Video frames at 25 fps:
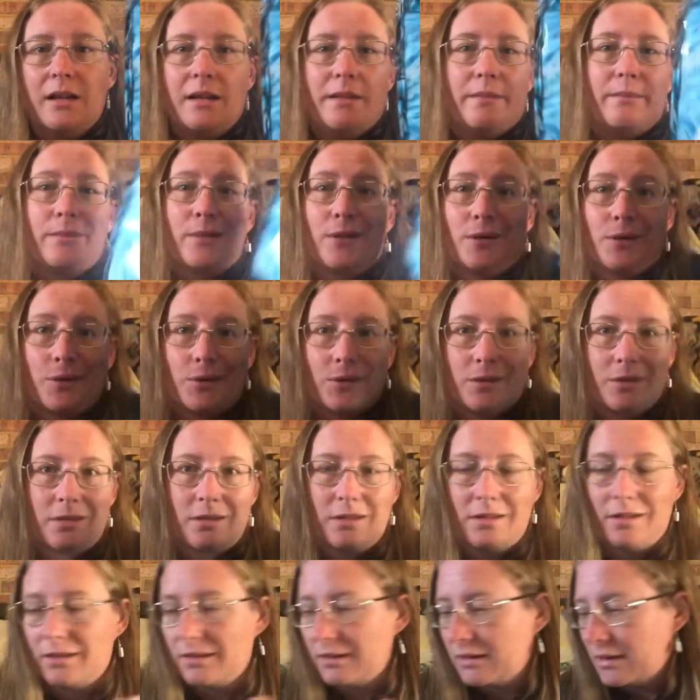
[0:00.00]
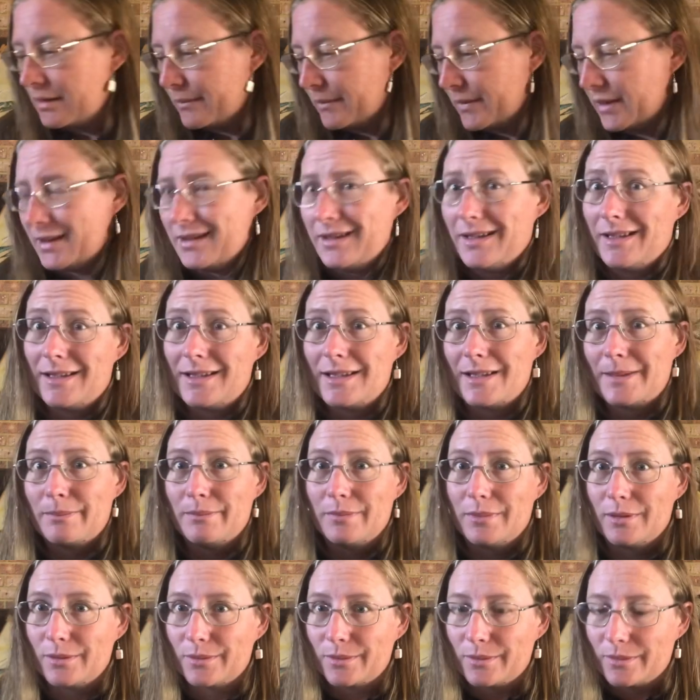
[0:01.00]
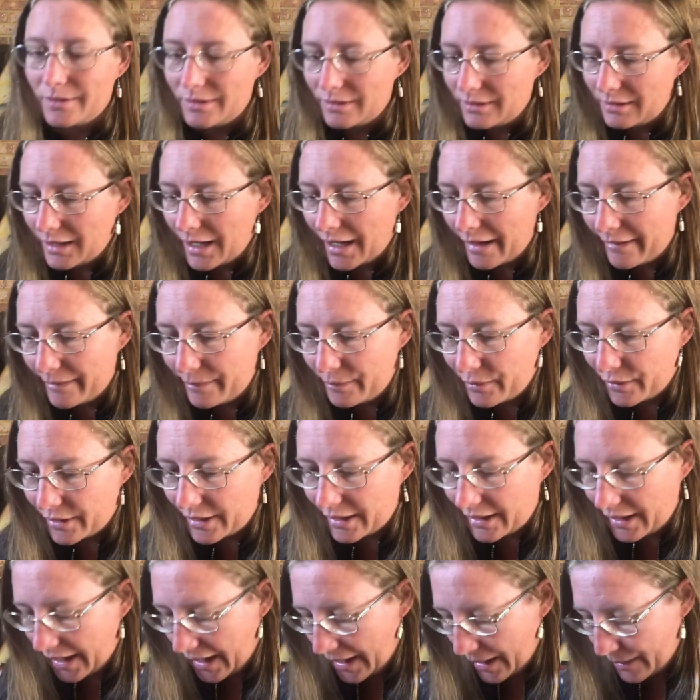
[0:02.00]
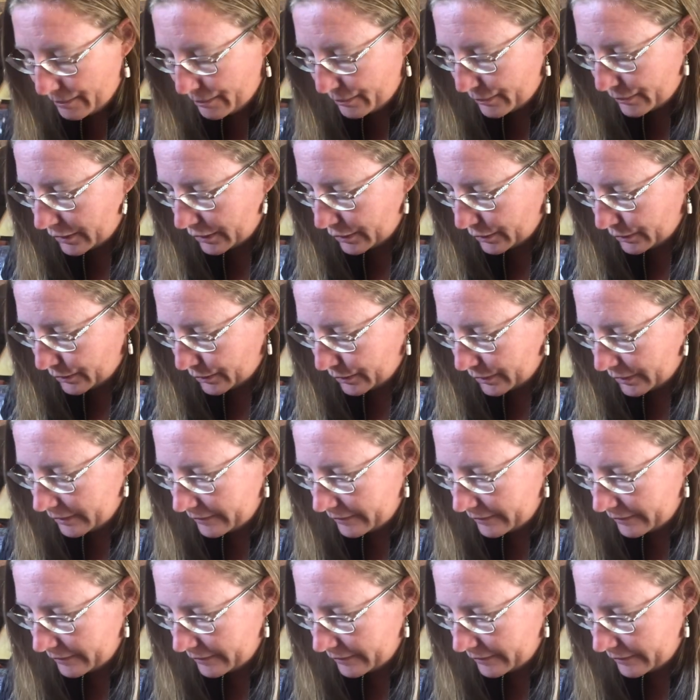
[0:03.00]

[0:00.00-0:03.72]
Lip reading: Blue, I mean it's blue. Harry Potter and blue.